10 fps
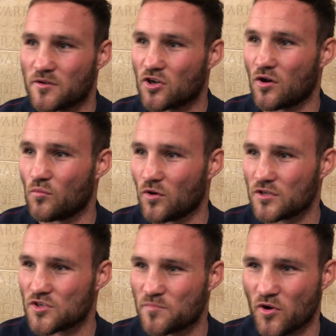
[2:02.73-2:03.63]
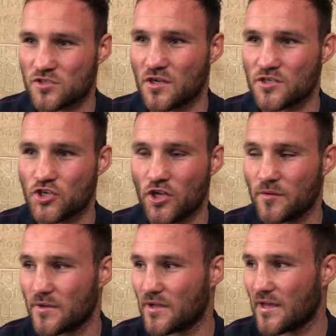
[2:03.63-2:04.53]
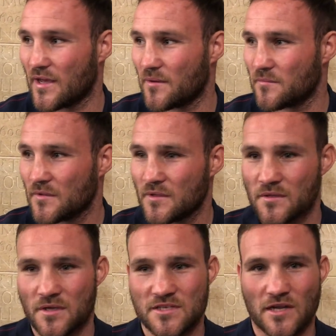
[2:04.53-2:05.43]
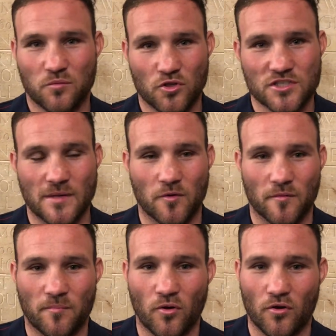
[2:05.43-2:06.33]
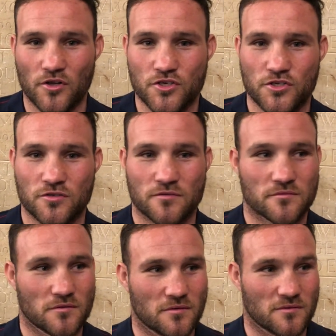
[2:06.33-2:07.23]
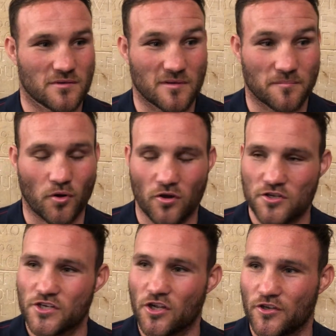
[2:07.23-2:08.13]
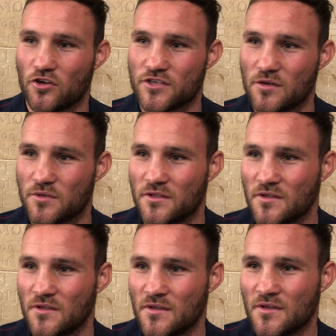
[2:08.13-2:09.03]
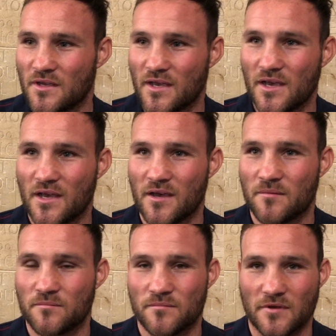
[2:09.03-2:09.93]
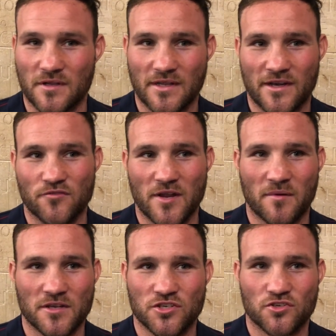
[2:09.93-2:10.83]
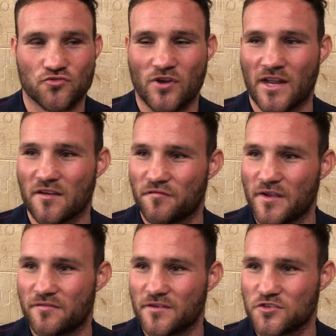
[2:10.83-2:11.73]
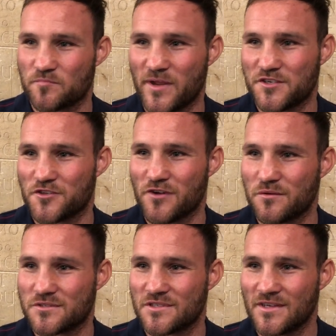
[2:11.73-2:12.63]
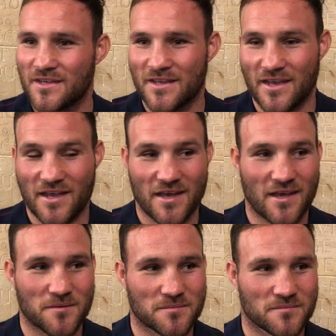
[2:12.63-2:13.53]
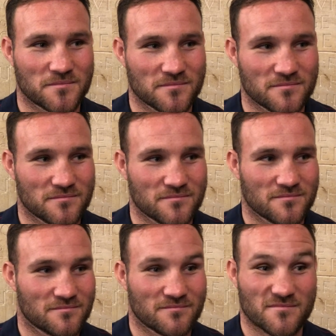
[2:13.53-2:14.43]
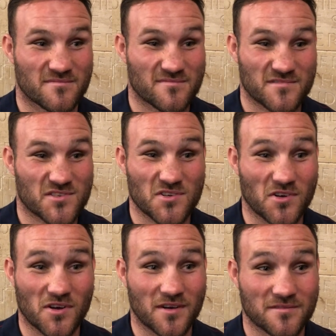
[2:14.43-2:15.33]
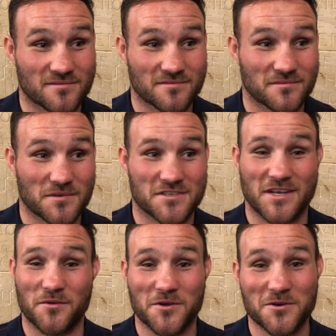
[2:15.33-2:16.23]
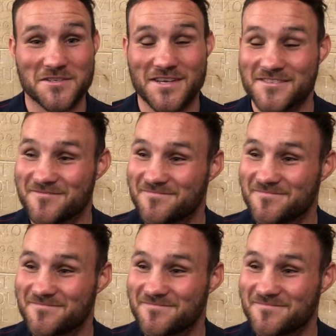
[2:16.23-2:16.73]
in cotton wool, he's boxing all journeyman, um, he's had one step up a Polish, Polish and he got knocked out. Um, and he had a rematch and just ran like a thief and just pinched the rounds. Um, Sitting on um, the fence there, is Emma So, we'll see how he goes. Eh?